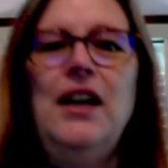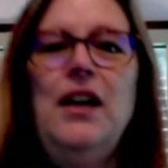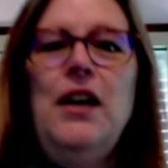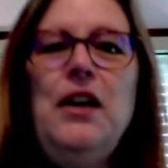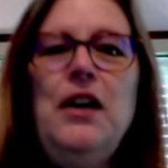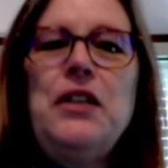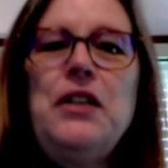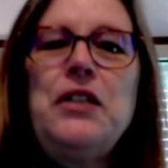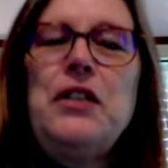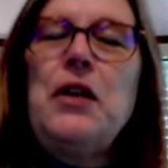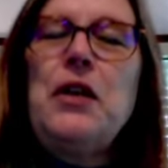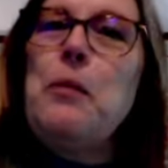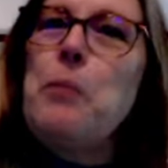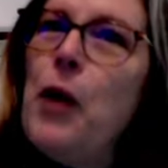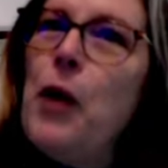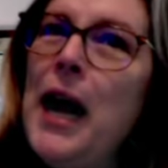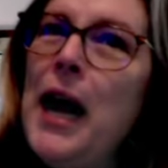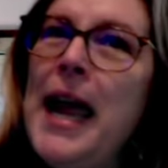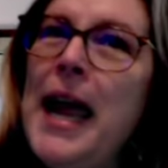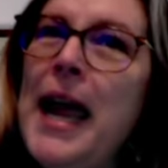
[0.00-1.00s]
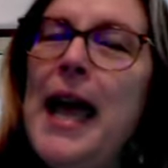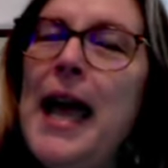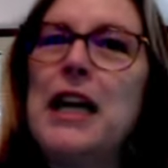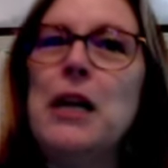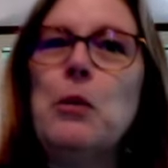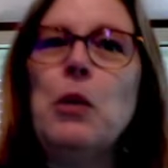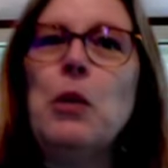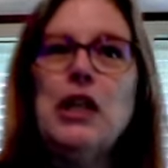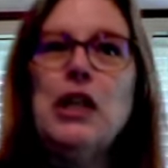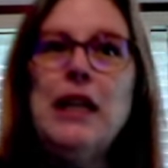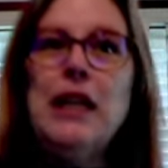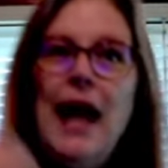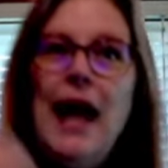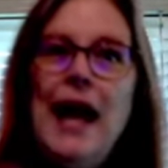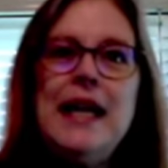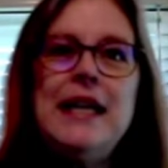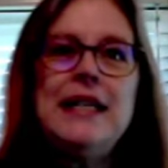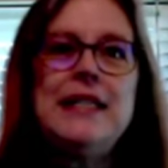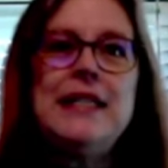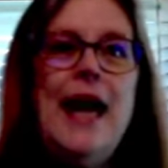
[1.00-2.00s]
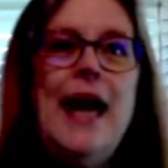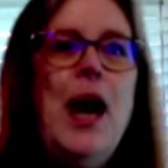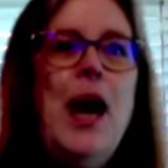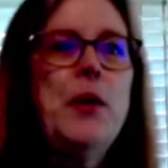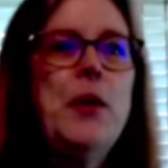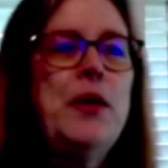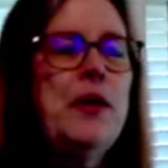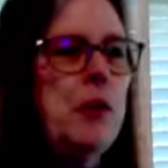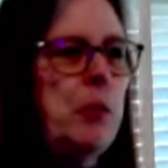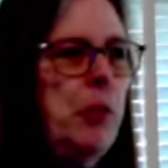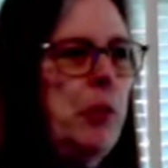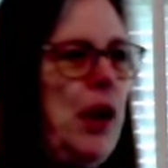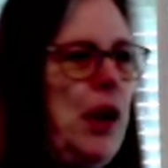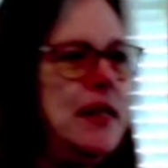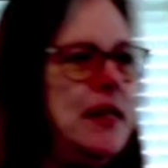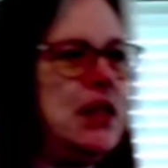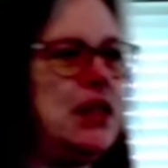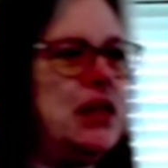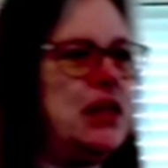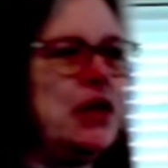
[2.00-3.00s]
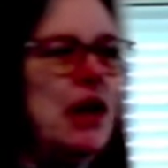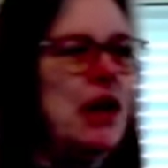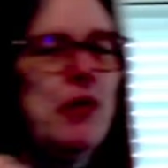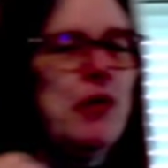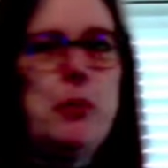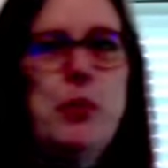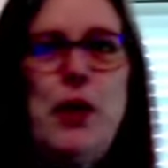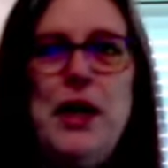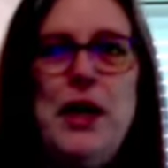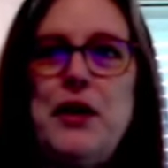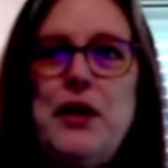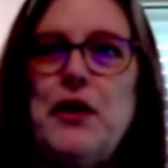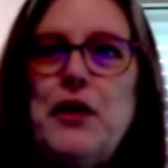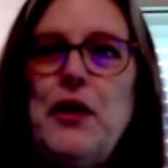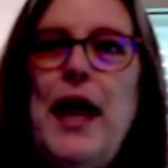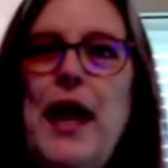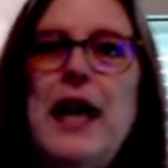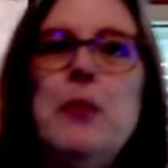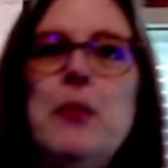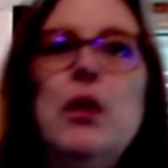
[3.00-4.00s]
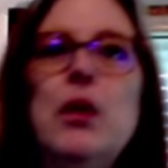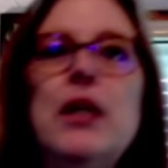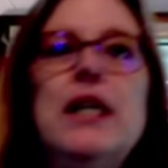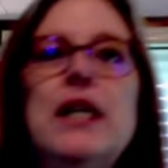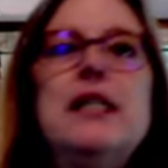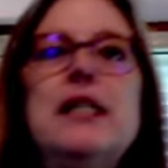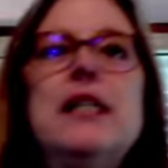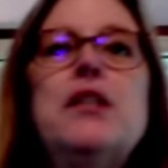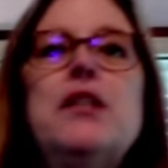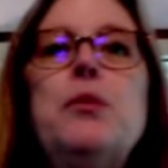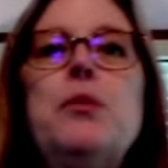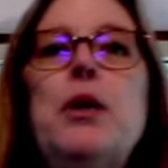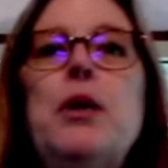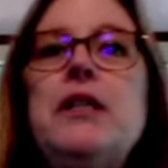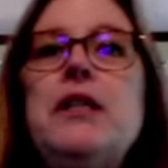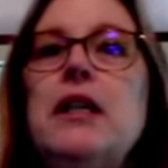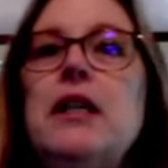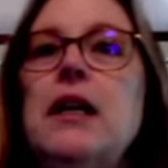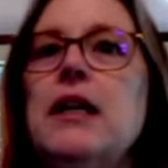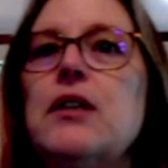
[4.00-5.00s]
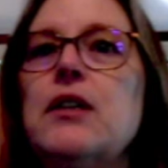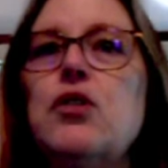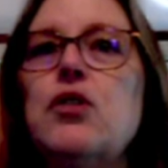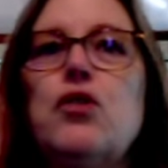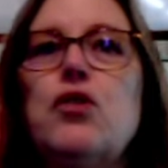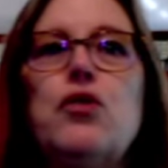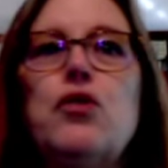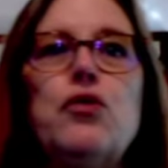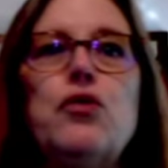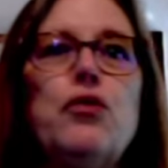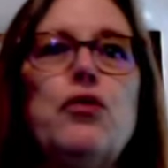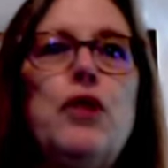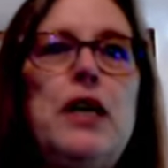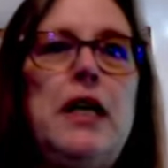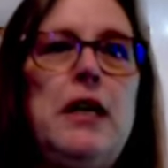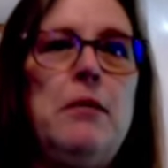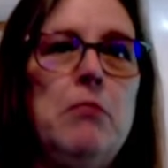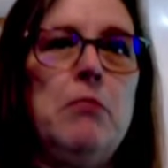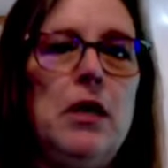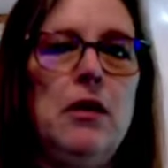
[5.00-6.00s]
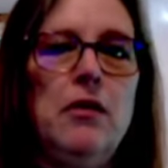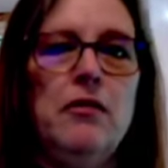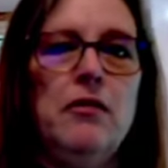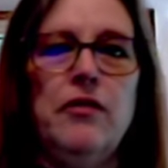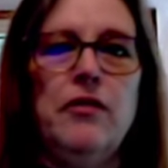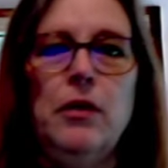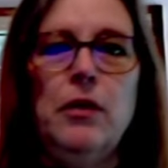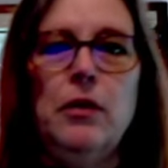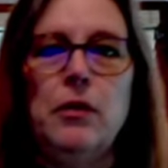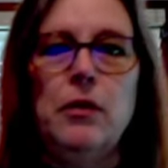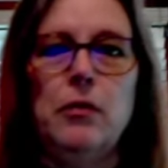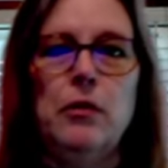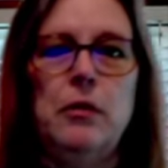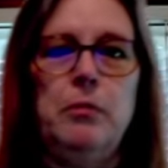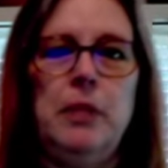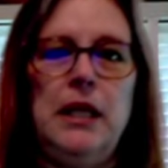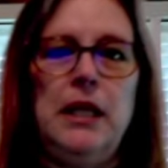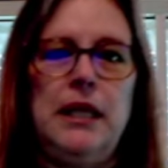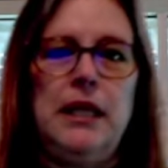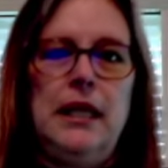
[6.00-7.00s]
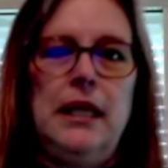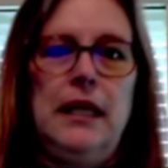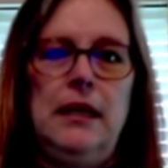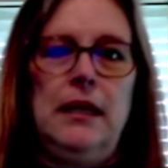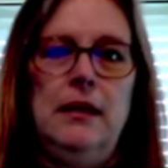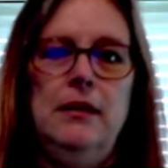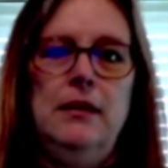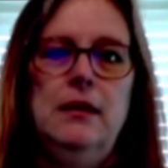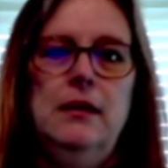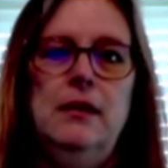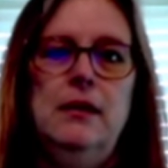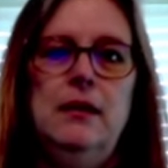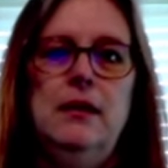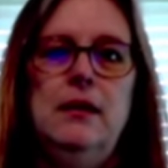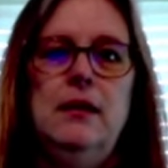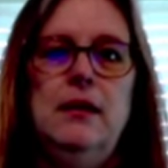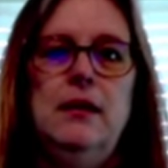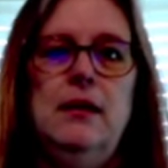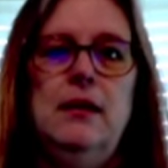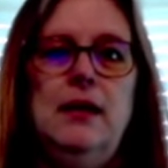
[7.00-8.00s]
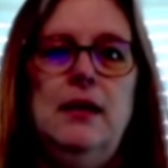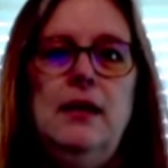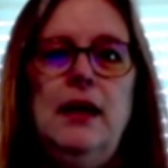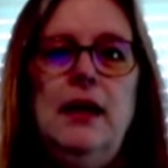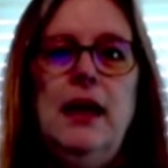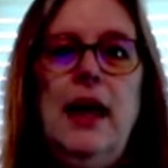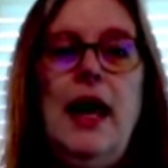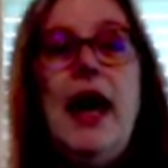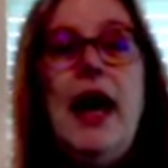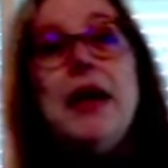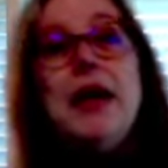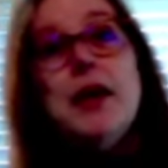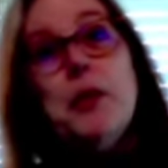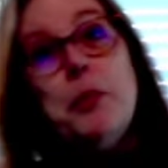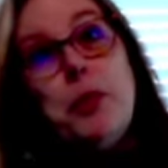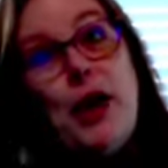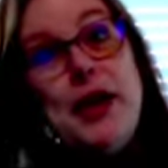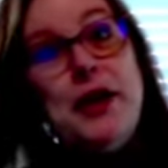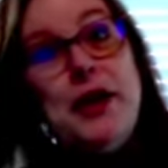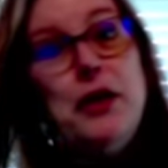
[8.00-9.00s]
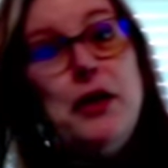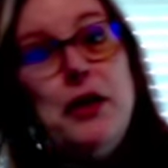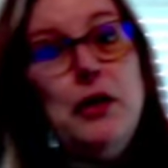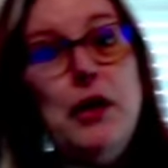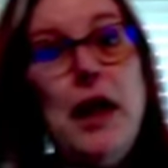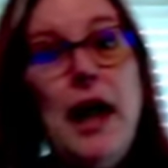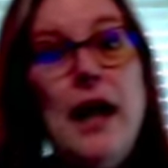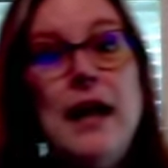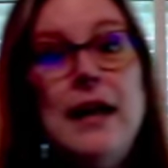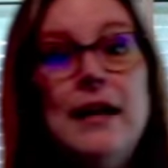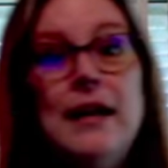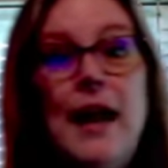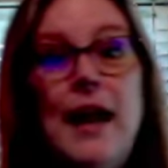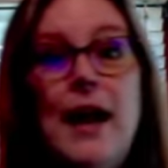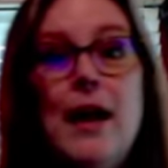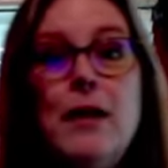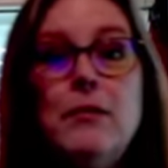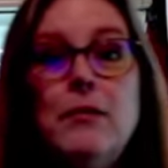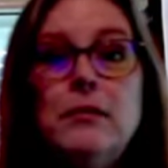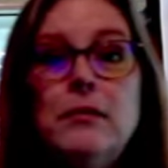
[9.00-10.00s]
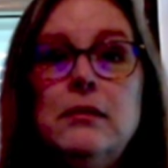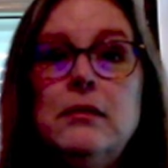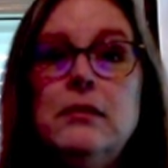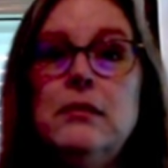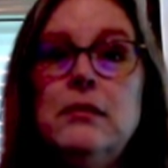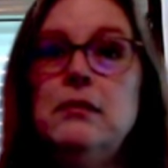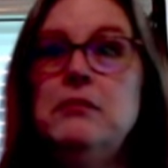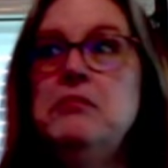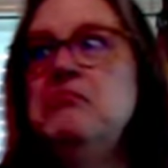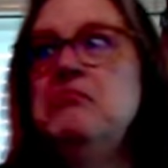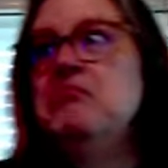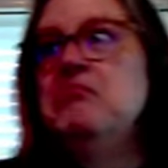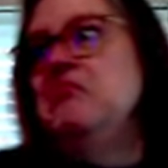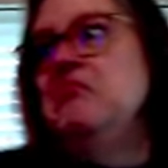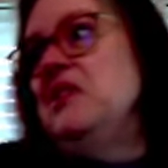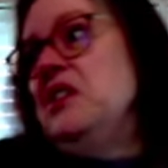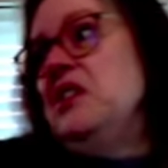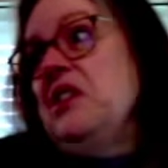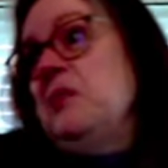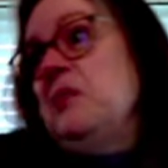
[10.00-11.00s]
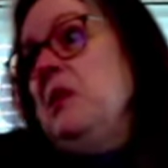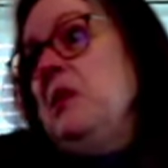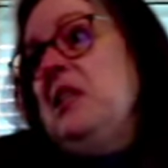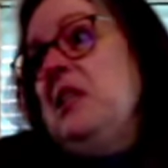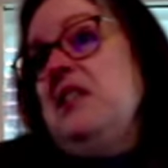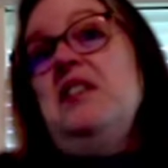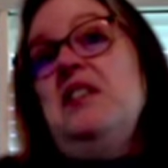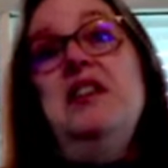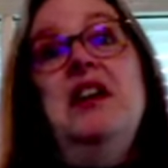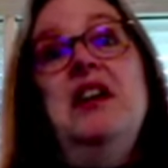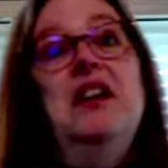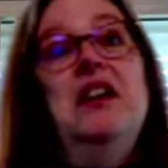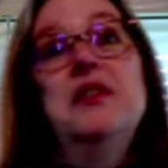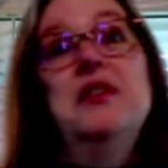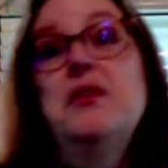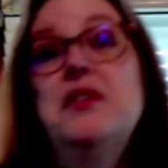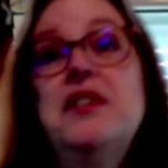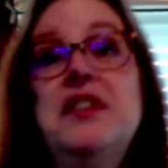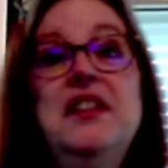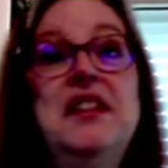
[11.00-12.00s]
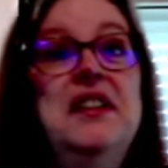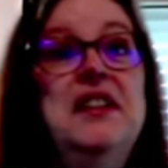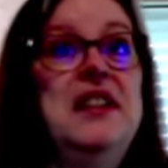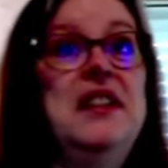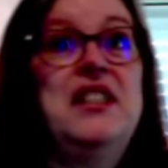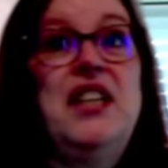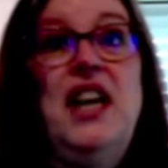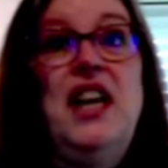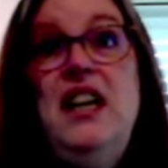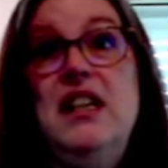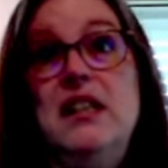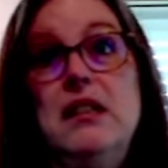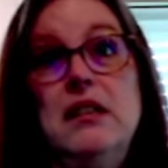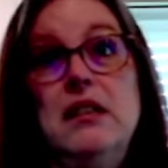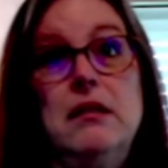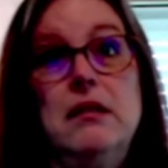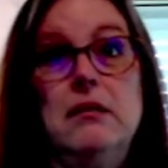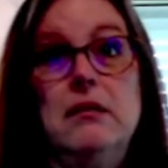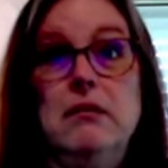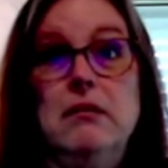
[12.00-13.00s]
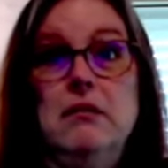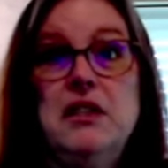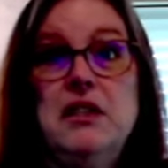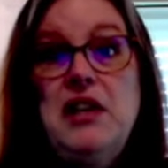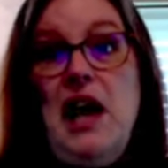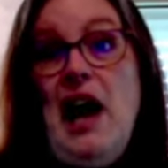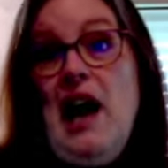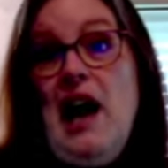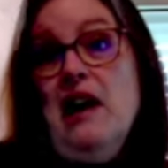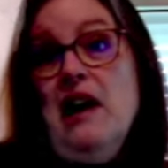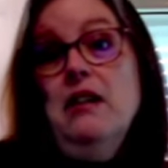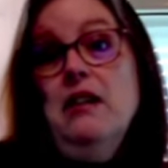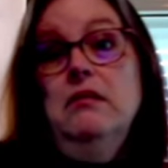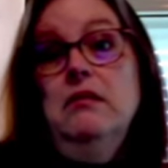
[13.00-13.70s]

So a prey animal lying down in the presence of a predator animal is expressing extreme vulnerability. And a predator lying down just means it's not interested in the chase. It's tired.